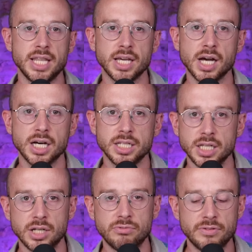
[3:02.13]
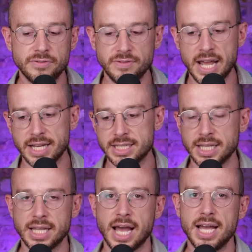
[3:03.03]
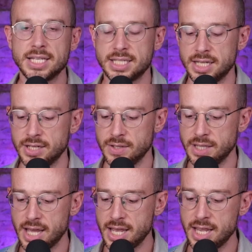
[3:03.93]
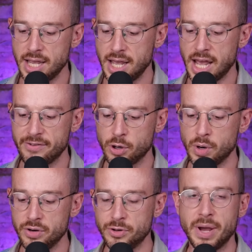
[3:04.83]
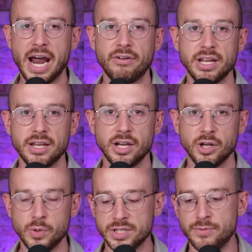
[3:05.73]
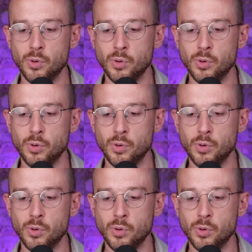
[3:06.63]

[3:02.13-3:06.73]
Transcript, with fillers: in the Guardian reflect that. So they have a quote from Harry, who is